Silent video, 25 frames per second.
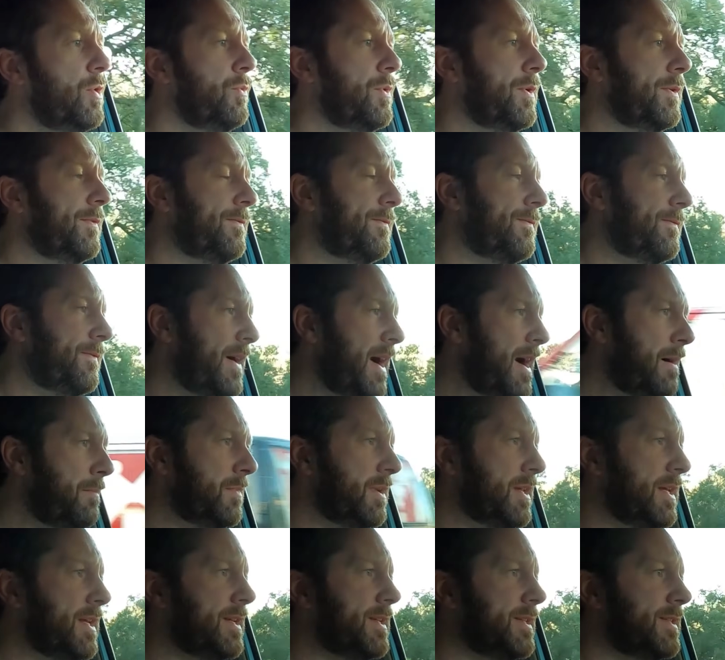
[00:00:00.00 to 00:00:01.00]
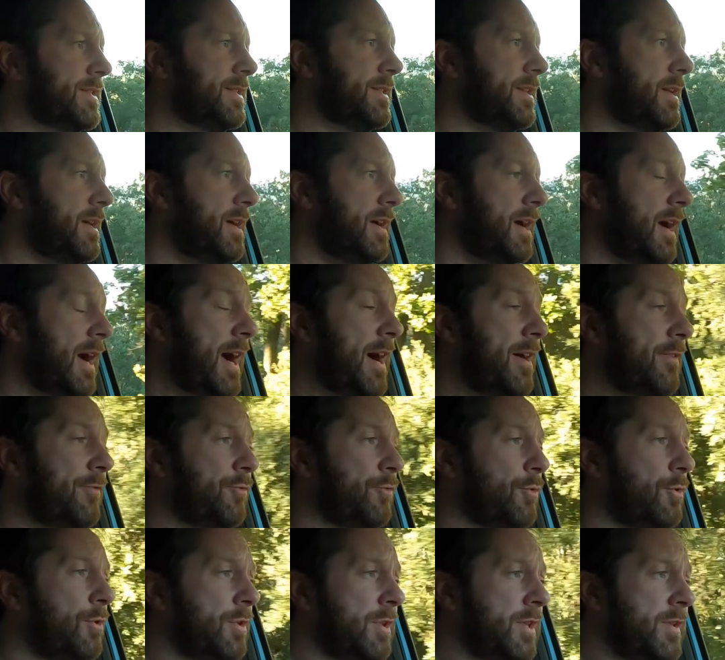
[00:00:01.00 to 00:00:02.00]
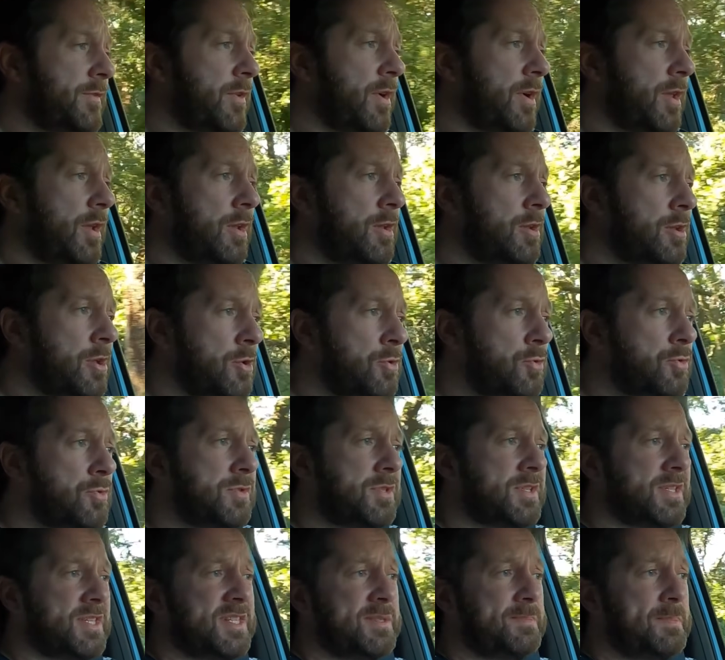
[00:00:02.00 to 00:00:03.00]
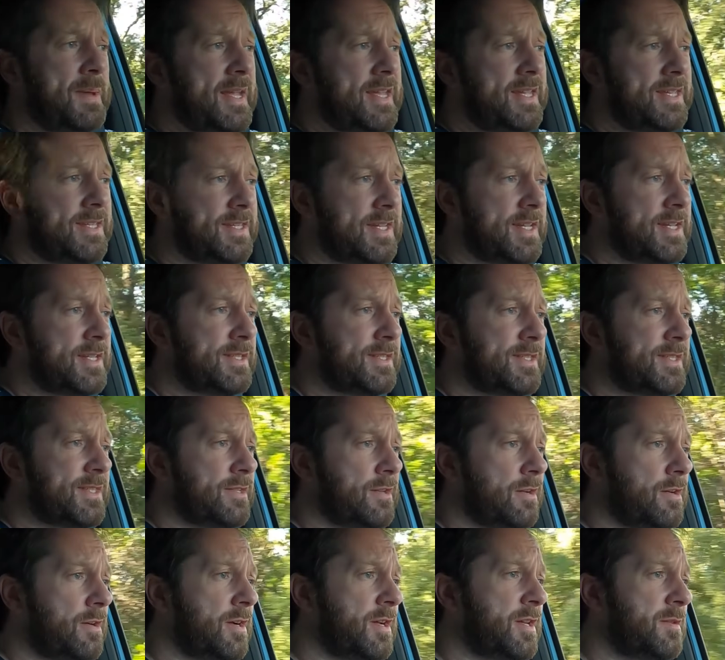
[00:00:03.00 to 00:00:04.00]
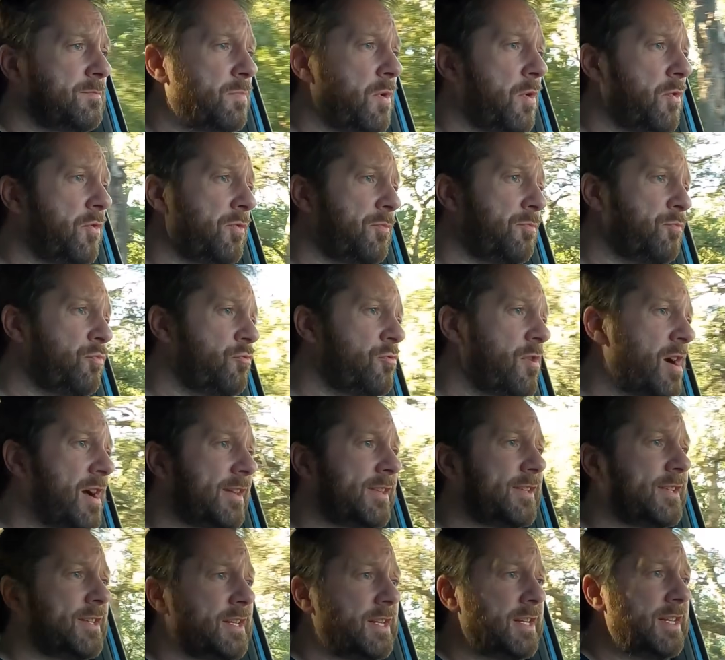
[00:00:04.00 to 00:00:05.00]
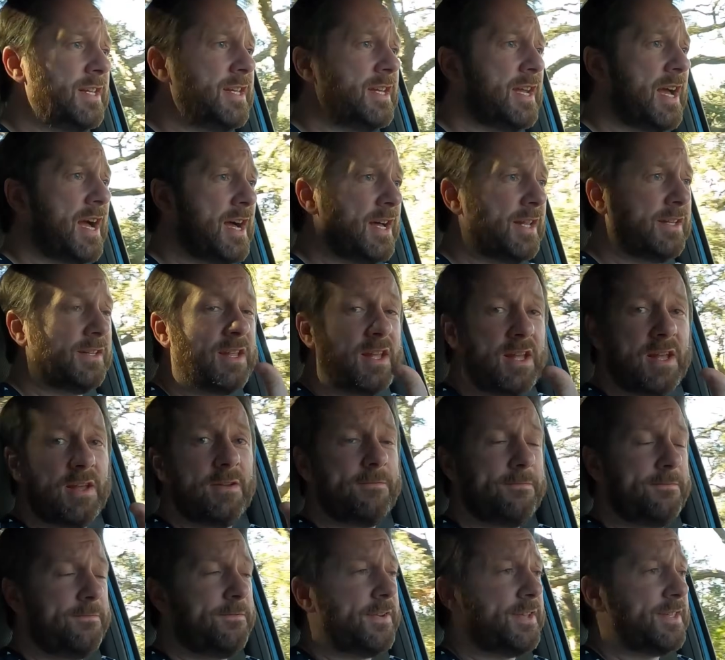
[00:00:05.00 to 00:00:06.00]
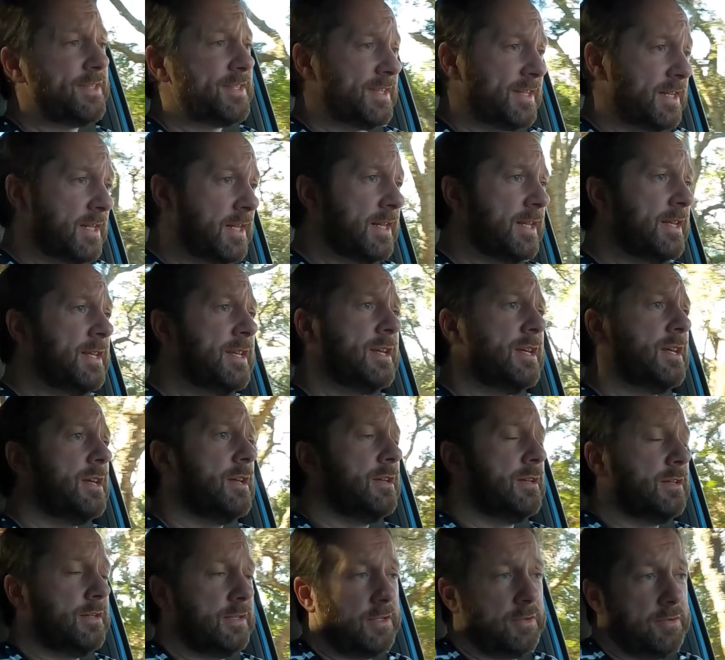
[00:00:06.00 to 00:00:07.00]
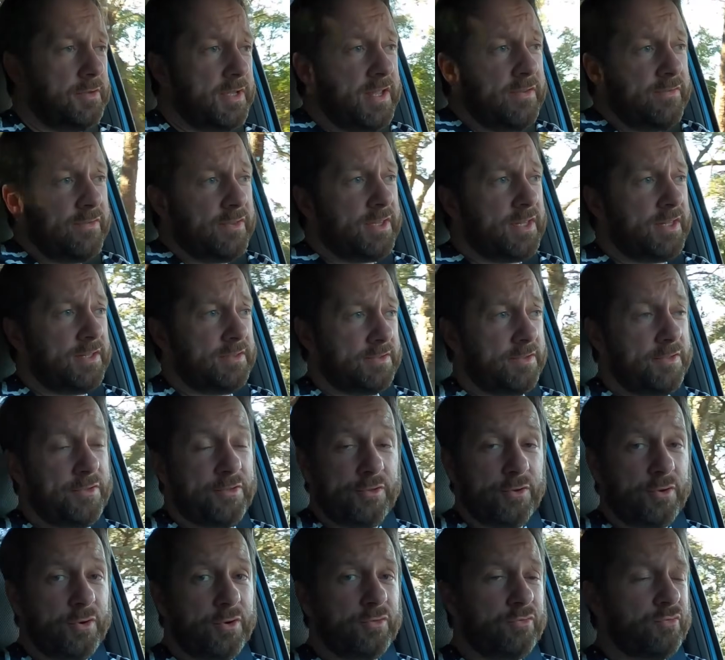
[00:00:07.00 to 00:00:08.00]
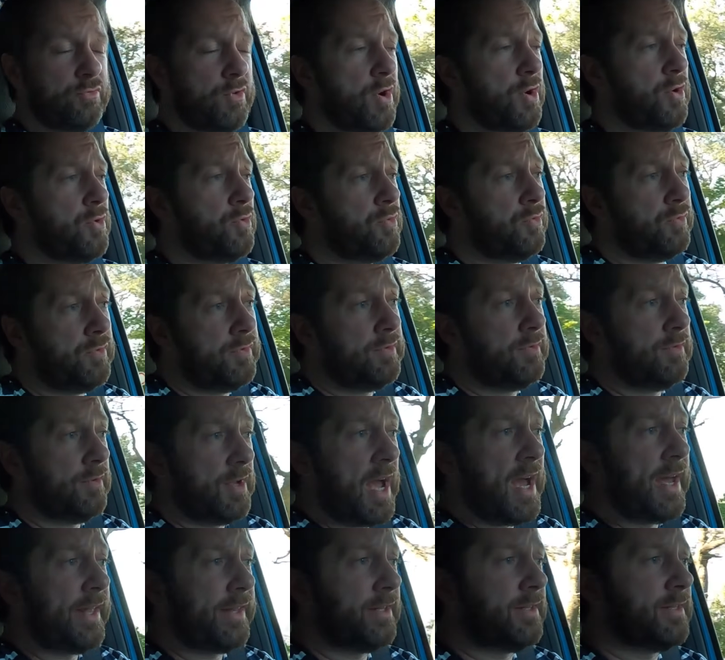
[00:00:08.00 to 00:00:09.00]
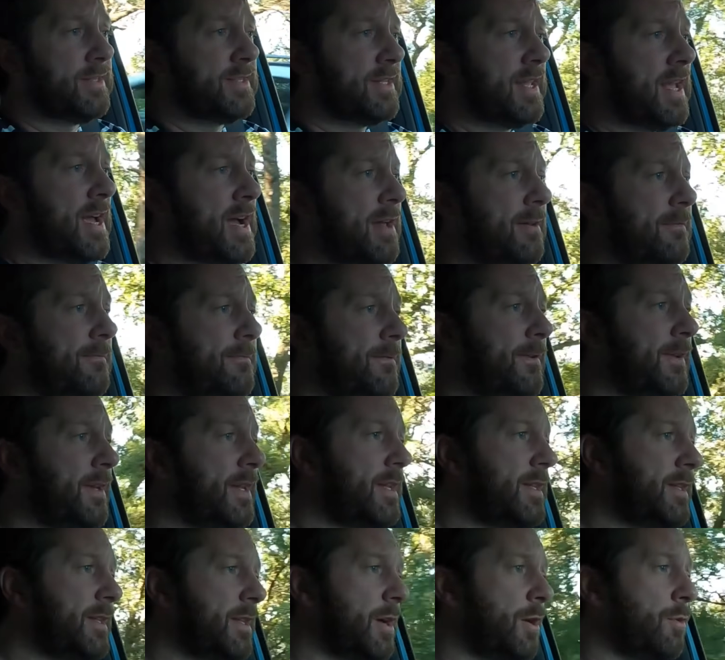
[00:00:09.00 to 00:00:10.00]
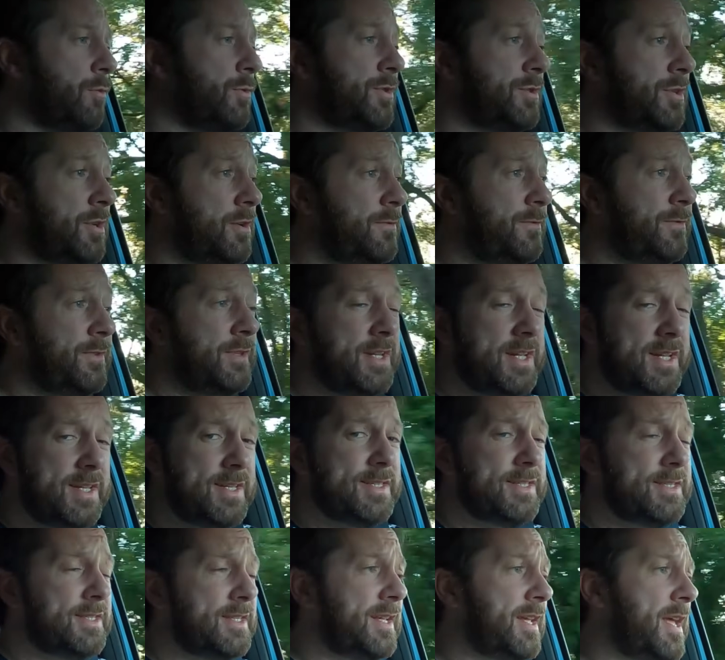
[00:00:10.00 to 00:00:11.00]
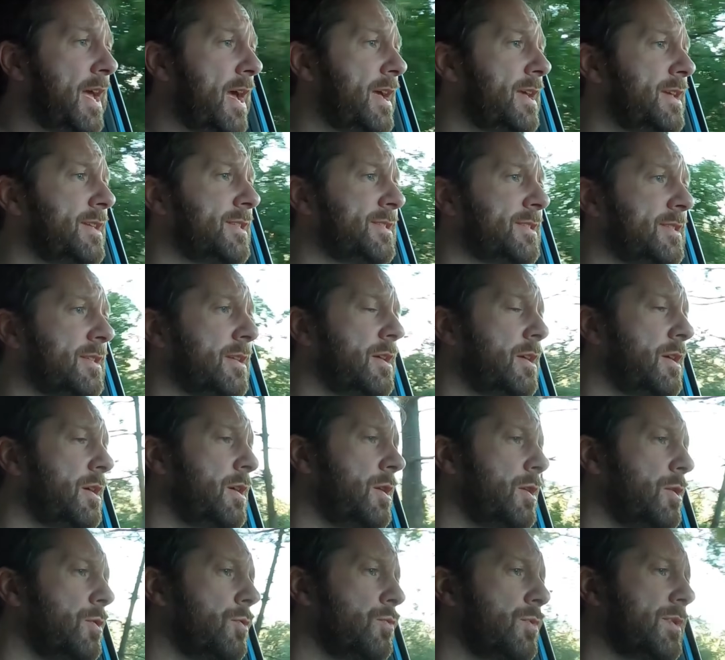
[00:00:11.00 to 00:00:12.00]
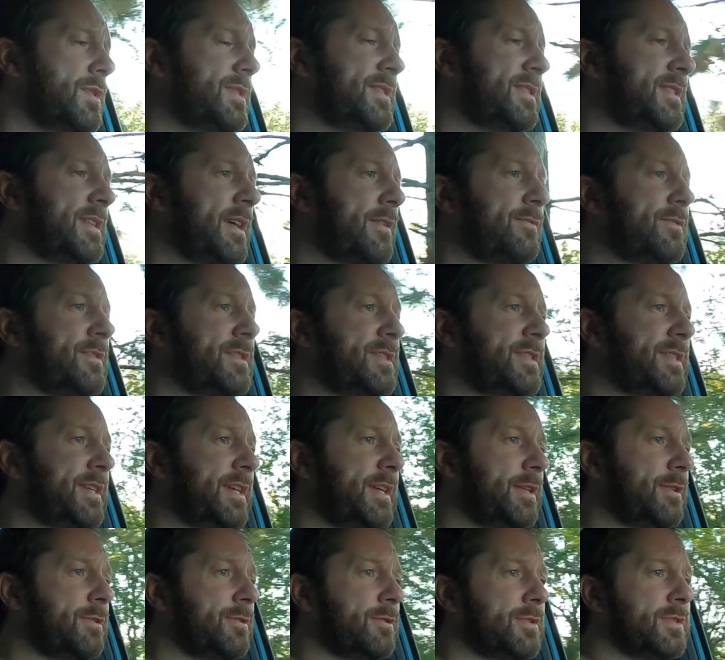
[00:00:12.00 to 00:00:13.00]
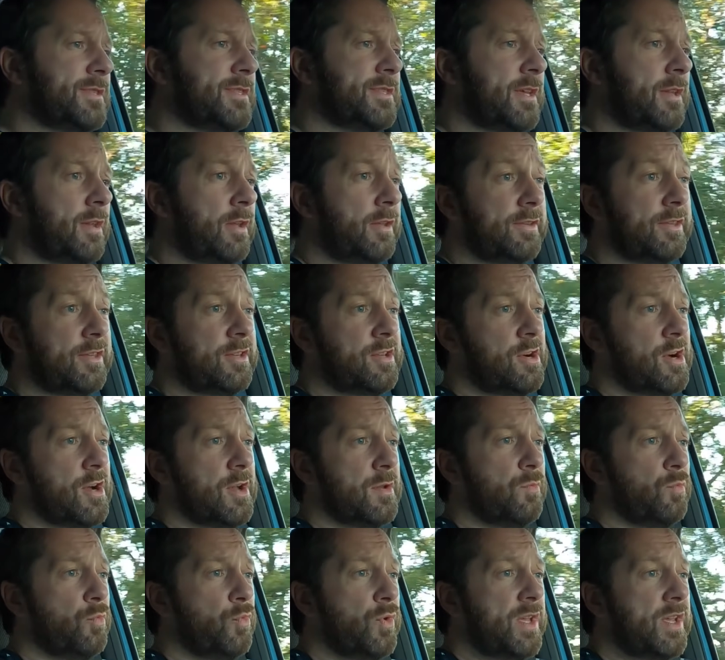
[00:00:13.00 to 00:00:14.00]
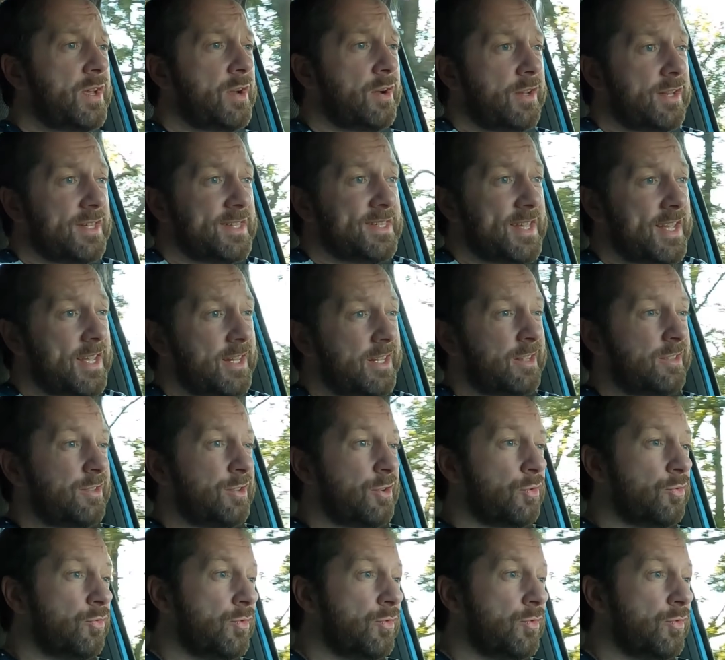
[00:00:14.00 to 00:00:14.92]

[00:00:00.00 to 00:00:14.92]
with families. After all, you've got loads of space inside, both practically and physically. You know, even the third row, adults can fit in there, which often isn't the case with 7-seaters. A lot of the time we kind of say that they're